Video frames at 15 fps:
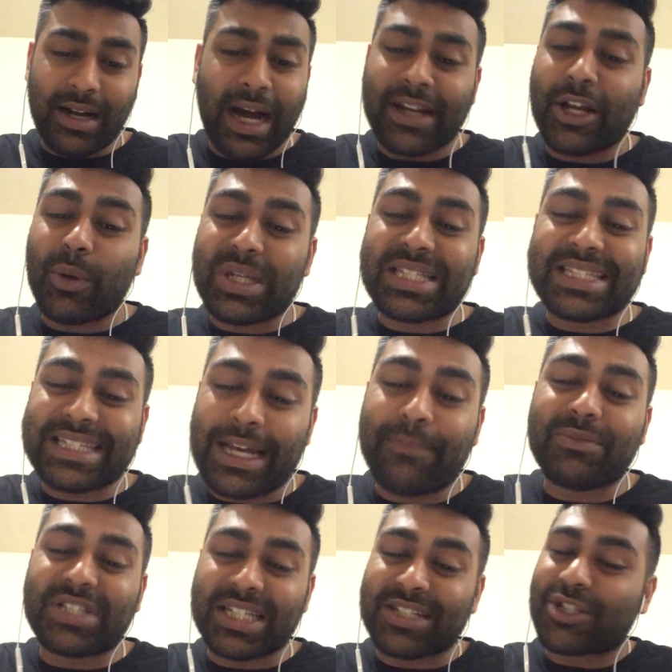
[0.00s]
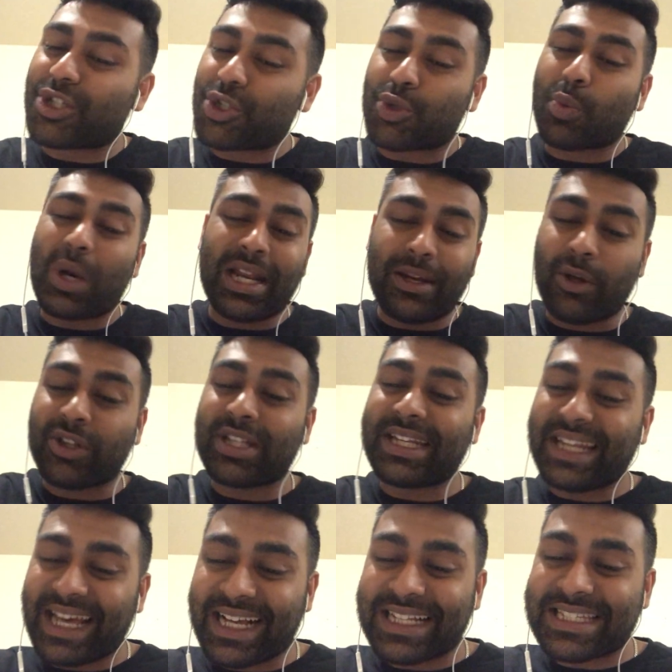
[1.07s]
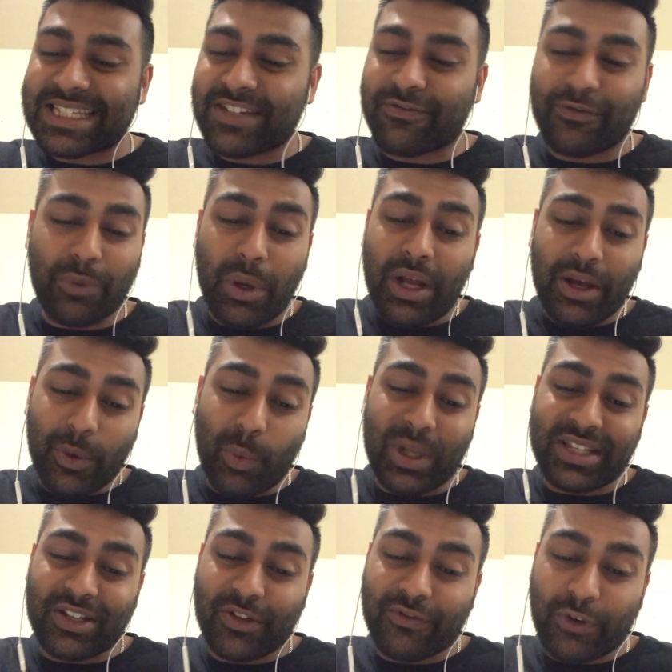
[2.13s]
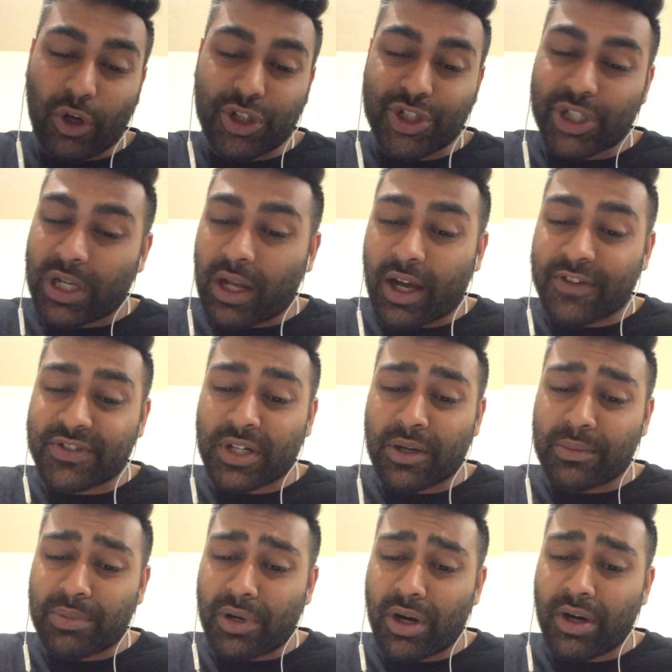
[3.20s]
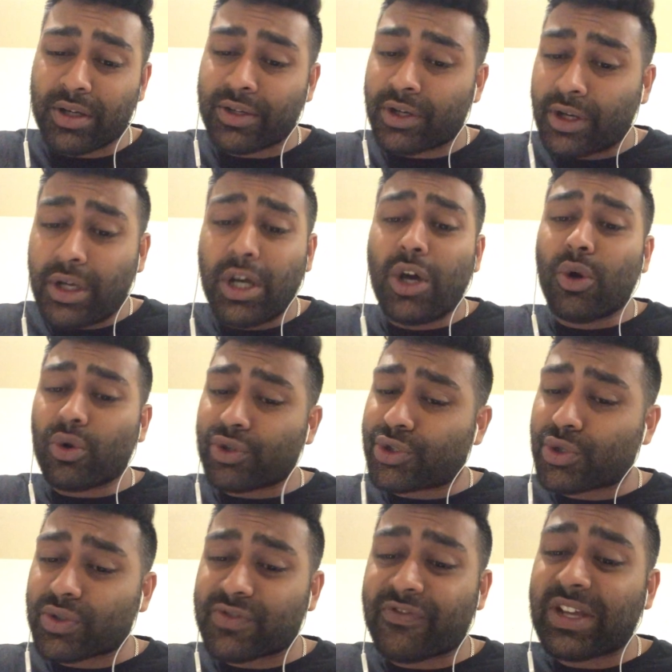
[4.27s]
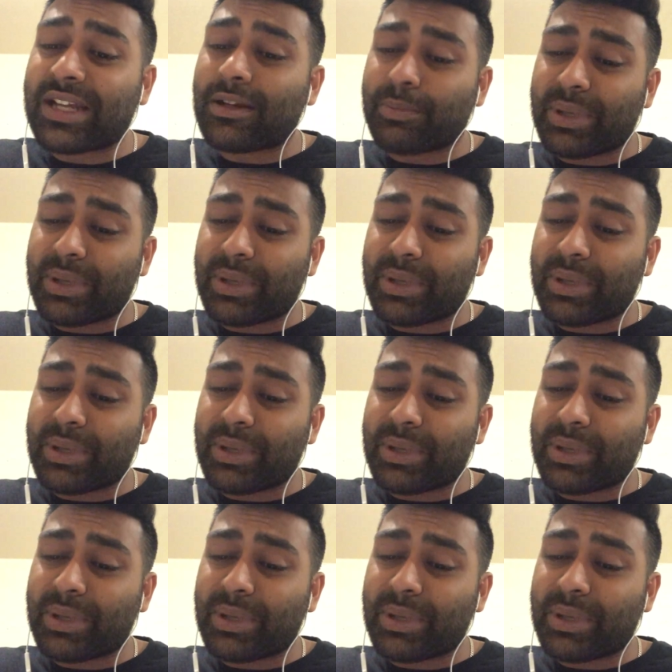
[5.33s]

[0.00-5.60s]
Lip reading: I know it's tempting to dwell on the negative, whether you've lost your lifetime partner or just feel